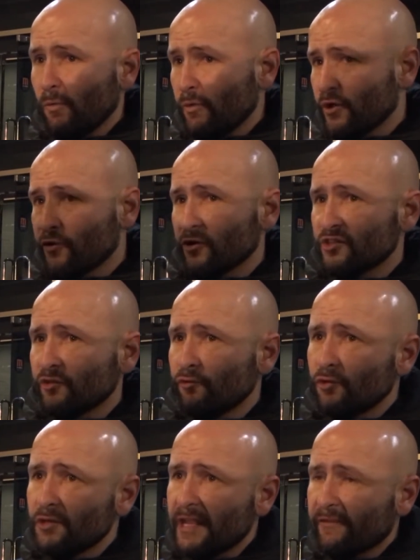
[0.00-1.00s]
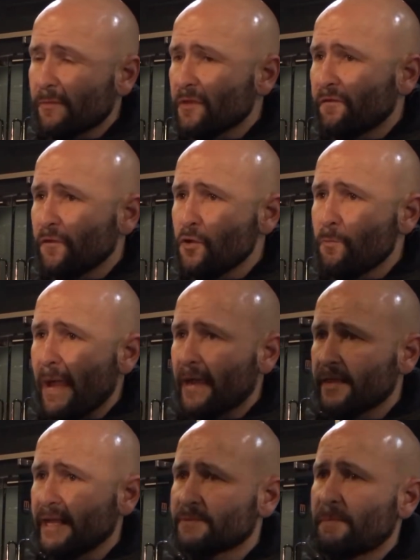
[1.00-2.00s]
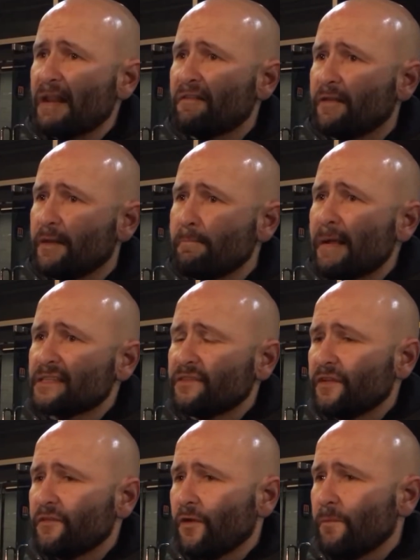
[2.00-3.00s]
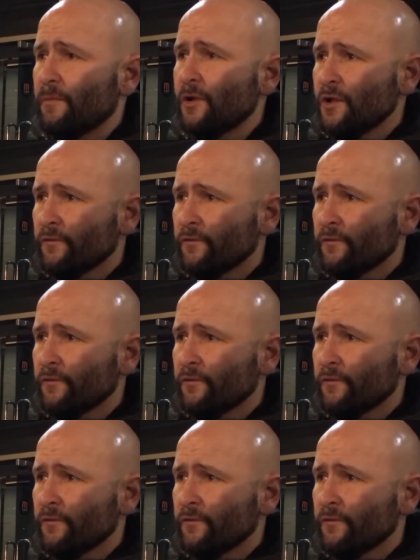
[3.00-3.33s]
We're across the road here from the food bank, and that's benefited massively from